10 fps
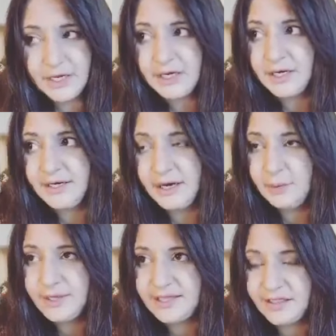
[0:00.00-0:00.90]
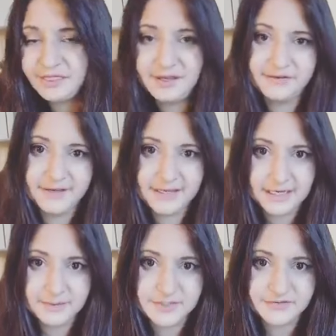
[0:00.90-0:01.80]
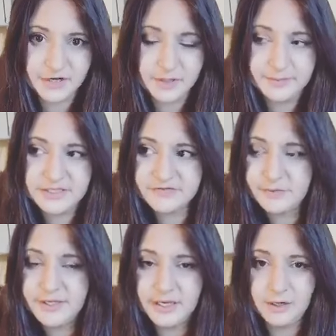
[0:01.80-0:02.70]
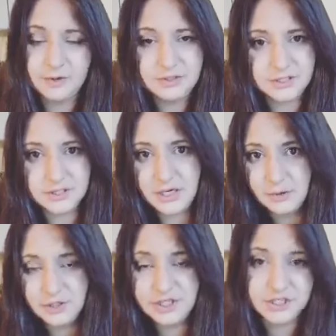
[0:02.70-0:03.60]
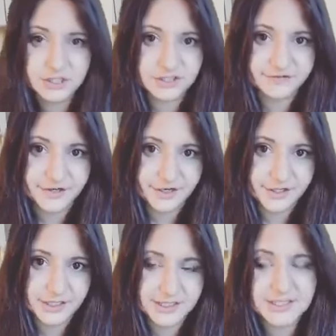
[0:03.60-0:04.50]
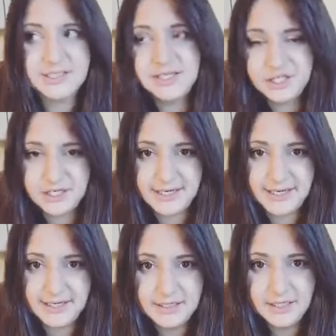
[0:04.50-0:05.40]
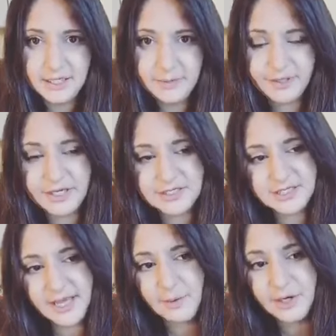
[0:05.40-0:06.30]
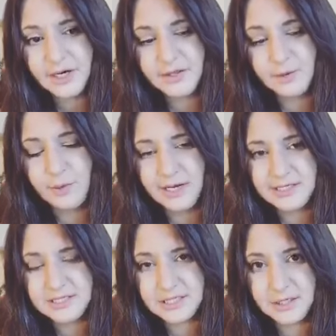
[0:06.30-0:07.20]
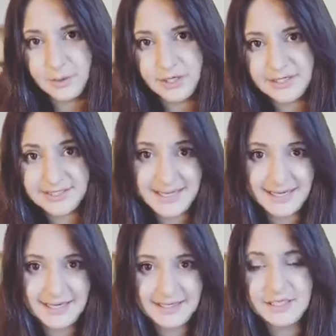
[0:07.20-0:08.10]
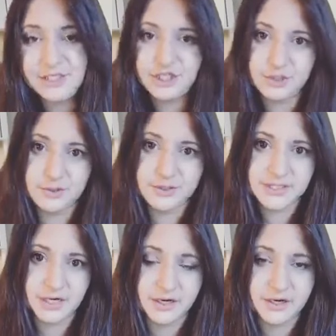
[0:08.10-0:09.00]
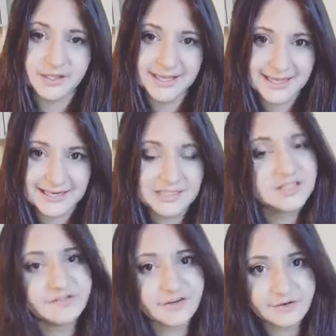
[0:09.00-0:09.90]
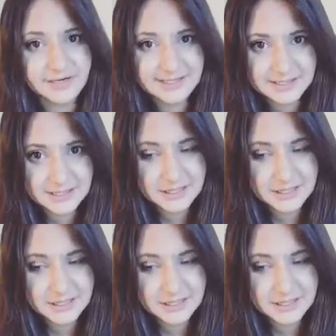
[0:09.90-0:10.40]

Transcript: And I know where that theory comes from. It's from the old old church fathers initially, because they were the ones who were saying the Jews are the killers of Christ.